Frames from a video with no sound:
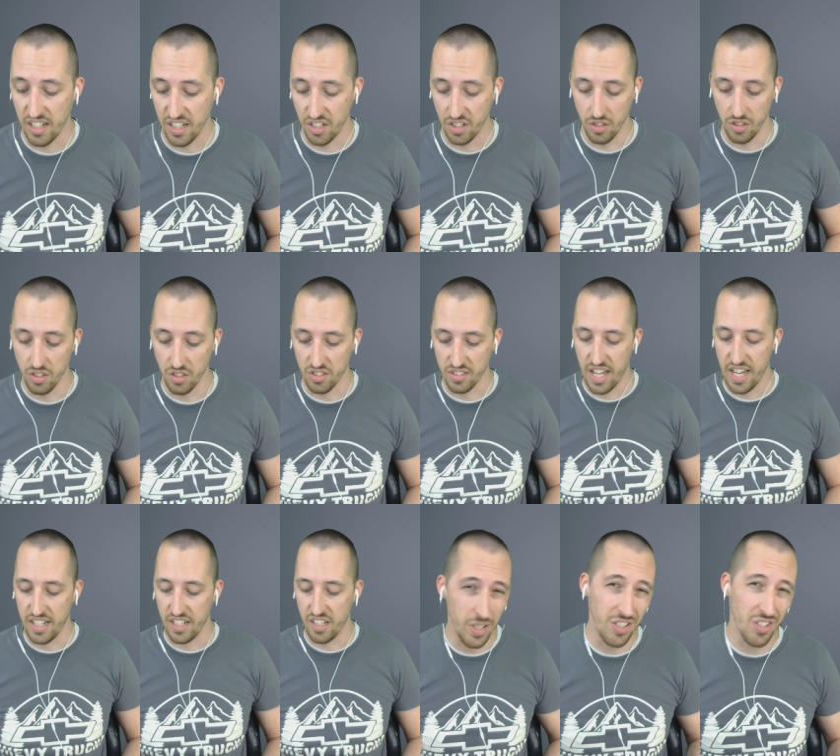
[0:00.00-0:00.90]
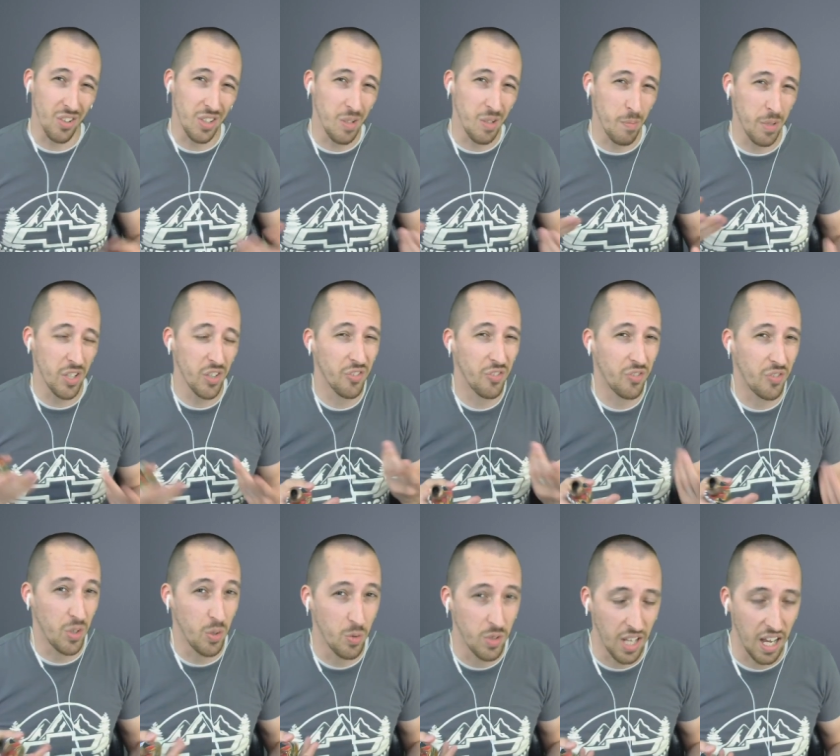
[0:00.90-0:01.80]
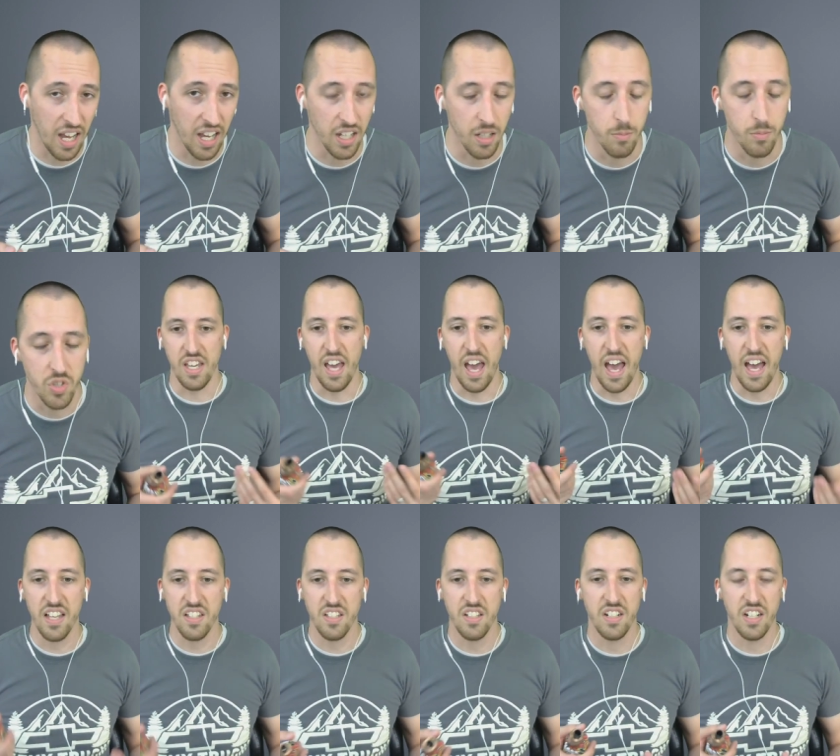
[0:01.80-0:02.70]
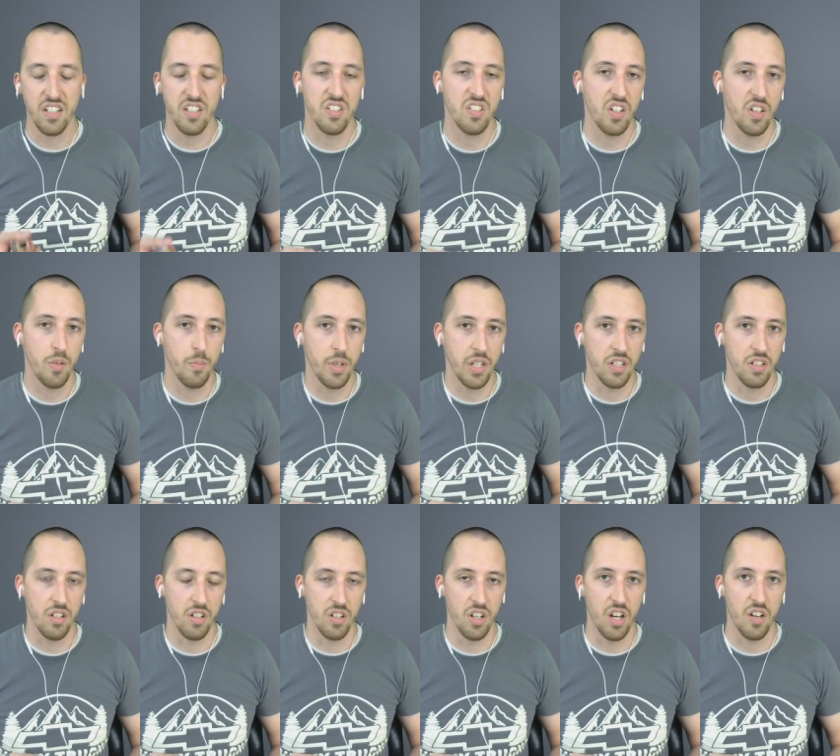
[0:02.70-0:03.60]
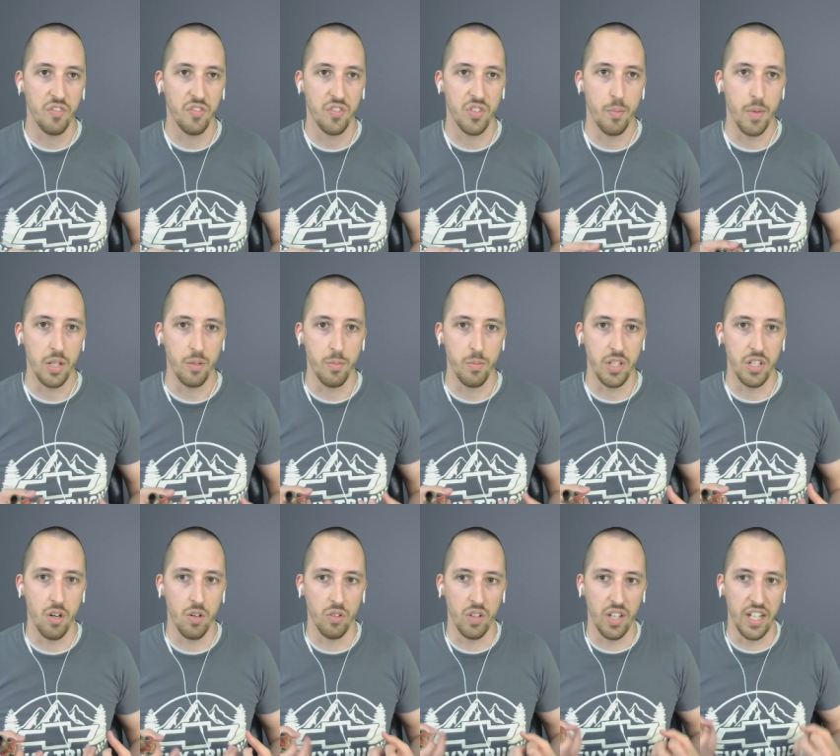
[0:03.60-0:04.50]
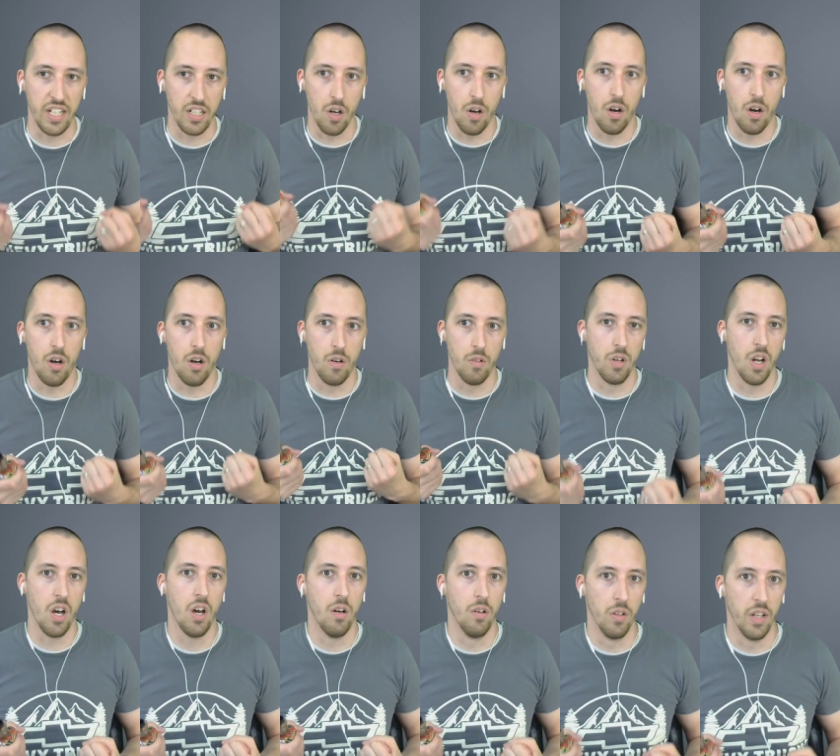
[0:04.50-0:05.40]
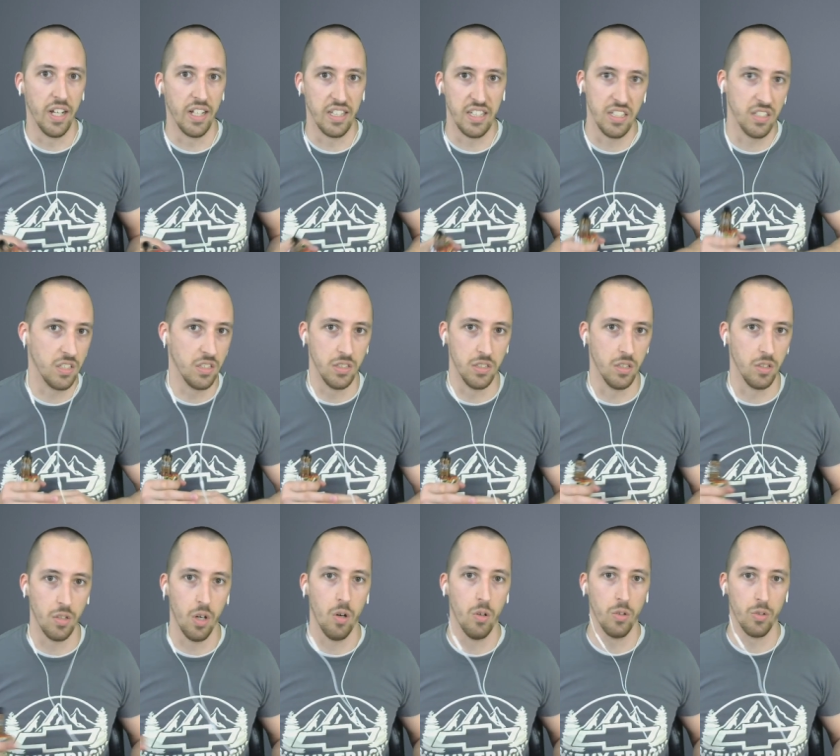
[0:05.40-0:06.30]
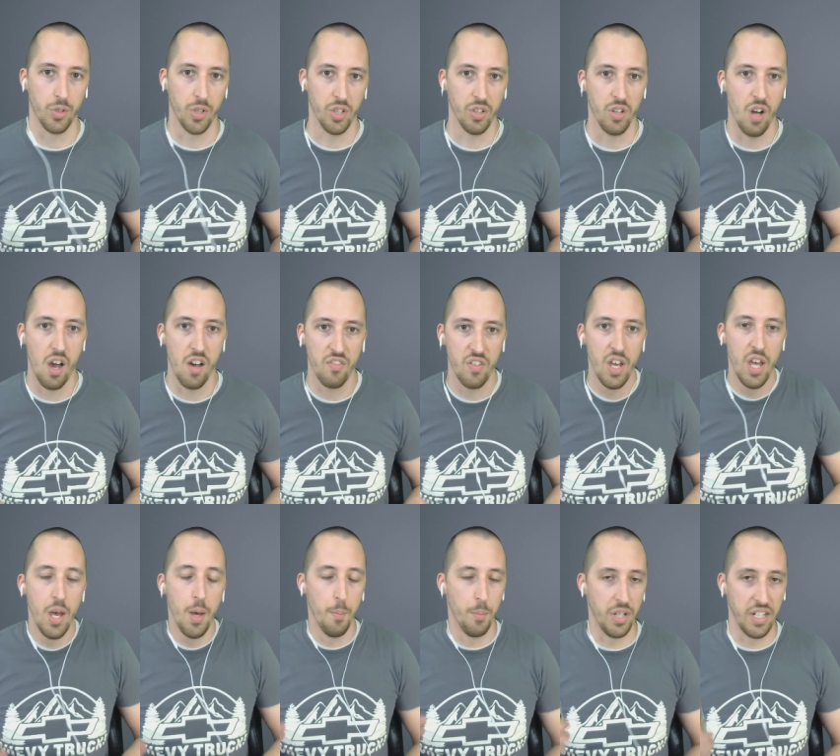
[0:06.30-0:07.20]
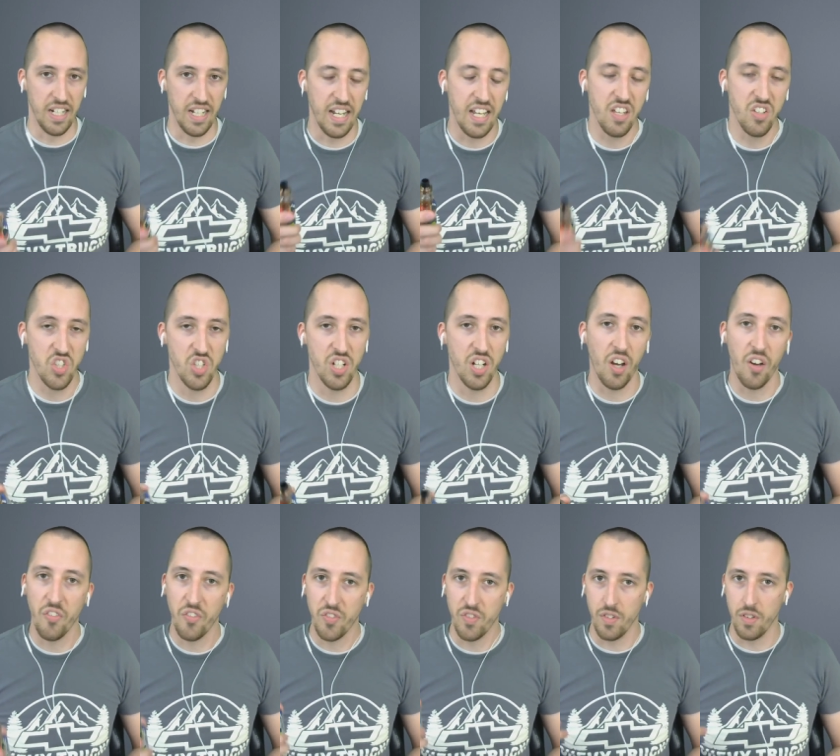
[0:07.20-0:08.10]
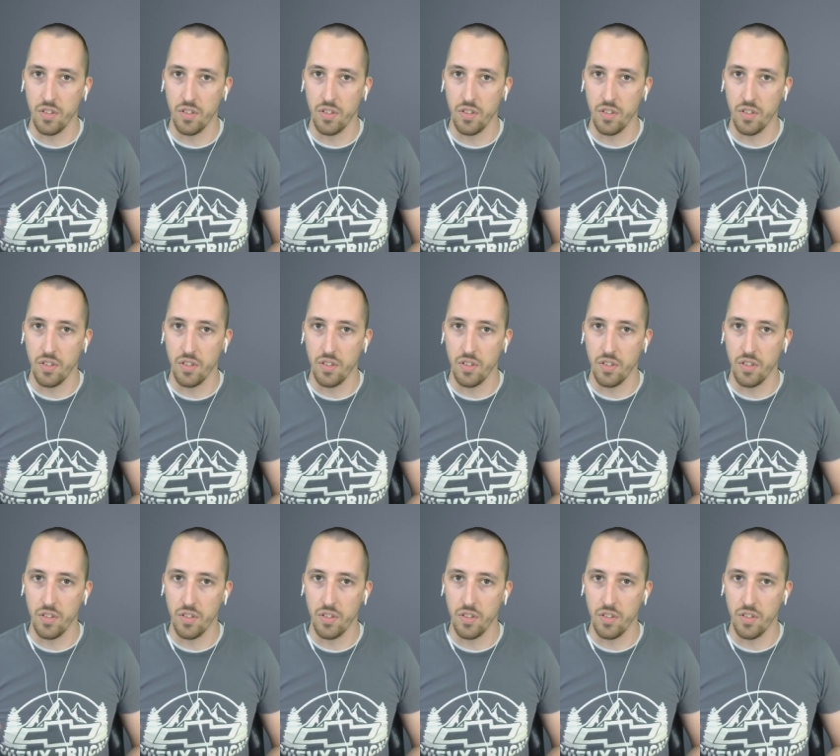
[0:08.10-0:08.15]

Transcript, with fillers: in and looked at it. It's only been a few times. It hasn't necessarily been enough to make me go like, oh no, like this is a total turnoff, but it is enough